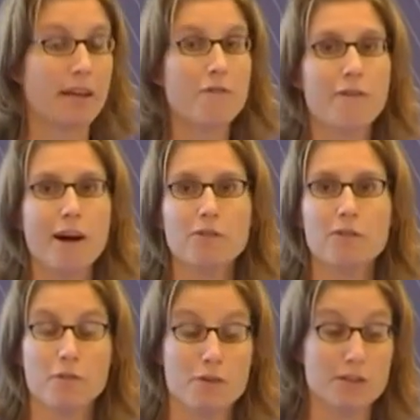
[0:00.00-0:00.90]
He found
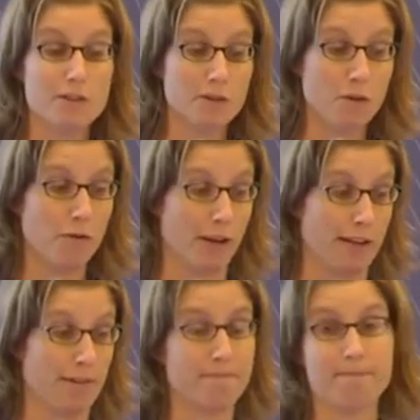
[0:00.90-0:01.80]
the first
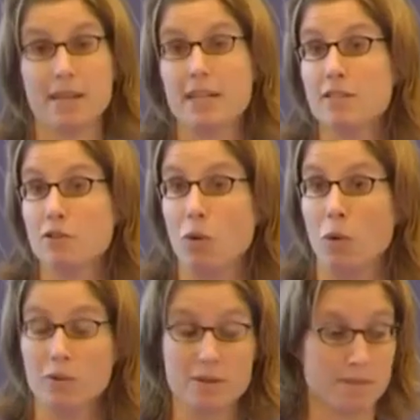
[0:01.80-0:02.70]
snowflake. It is
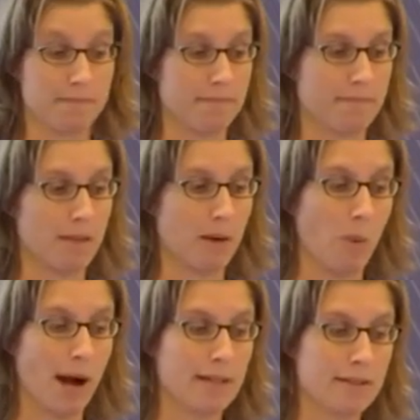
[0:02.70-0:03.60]
cold,
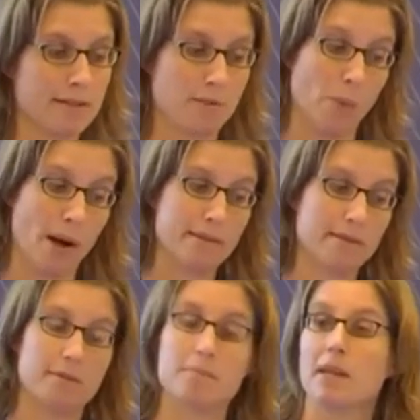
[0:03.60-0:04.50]
white, wet,
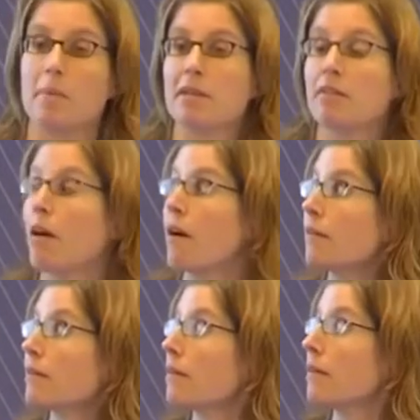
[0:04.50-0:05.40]
a bit
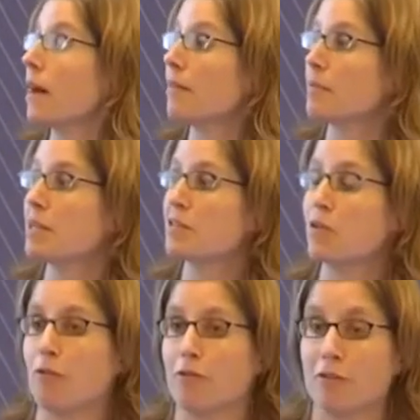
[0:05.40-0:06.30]
hard, and a bit
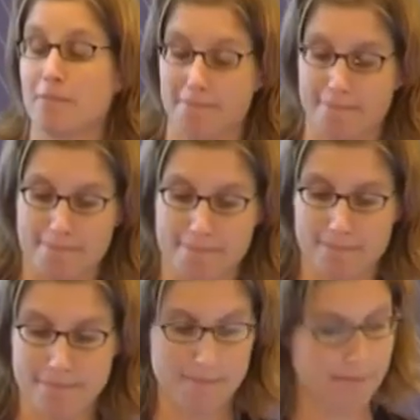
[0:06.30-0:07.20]
soft.
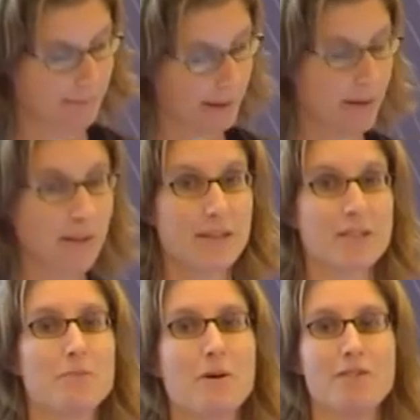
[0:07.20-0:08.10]

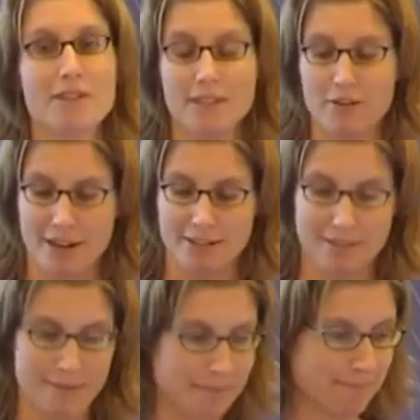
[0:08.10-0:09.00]
He's perfectly right,
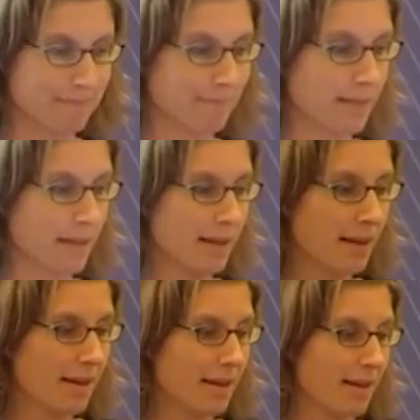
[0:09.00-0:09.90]
huh?
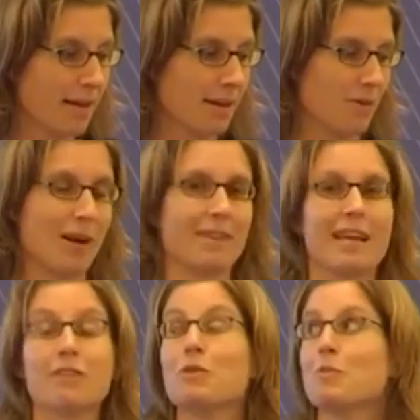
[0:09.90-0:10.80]
Well,
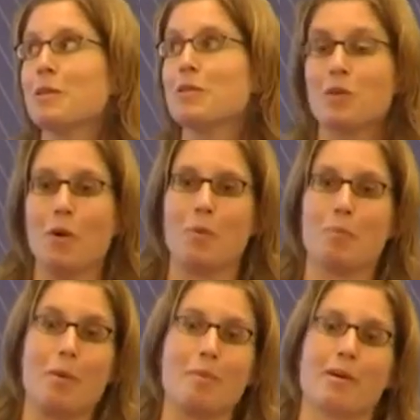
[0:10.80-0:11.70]
that would be snow
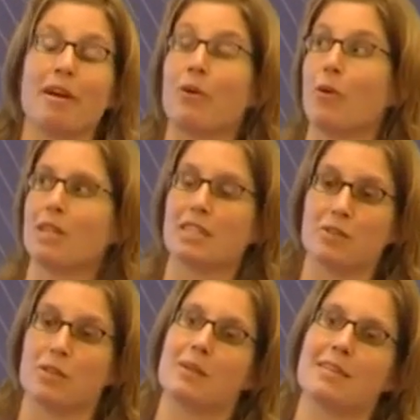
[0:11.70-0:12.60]
probably according
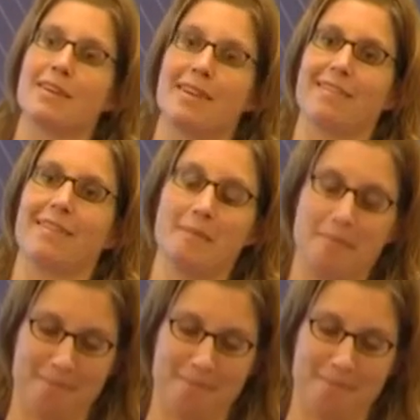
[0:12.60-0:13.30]
to Switzerland.